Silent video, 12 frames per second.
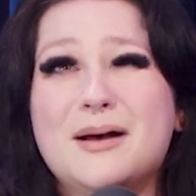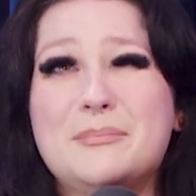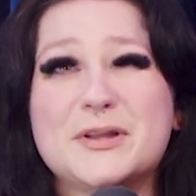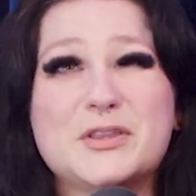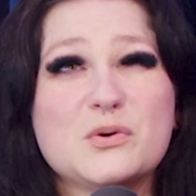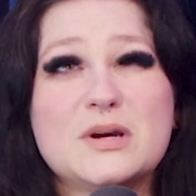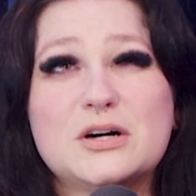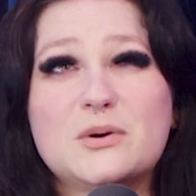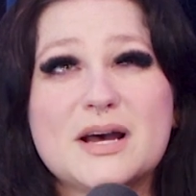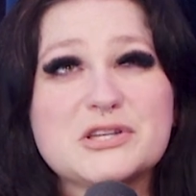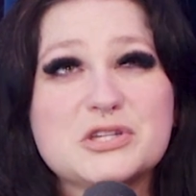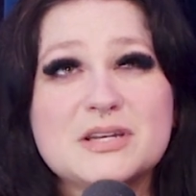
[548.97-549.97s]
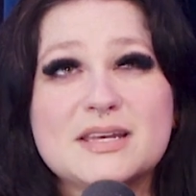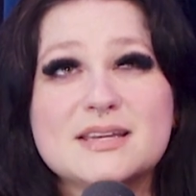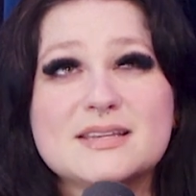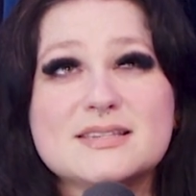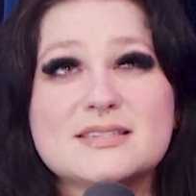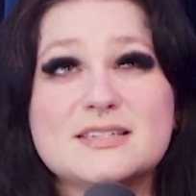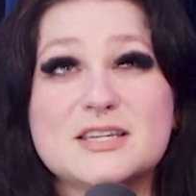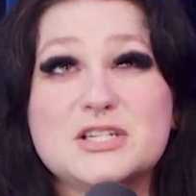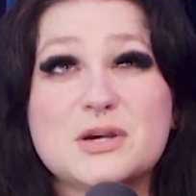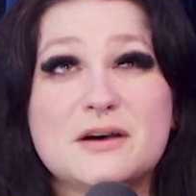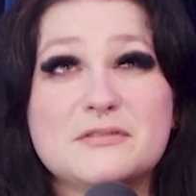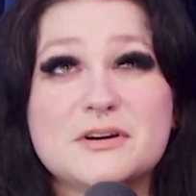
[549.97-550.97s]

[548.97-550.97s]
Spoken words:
But the real question is, did she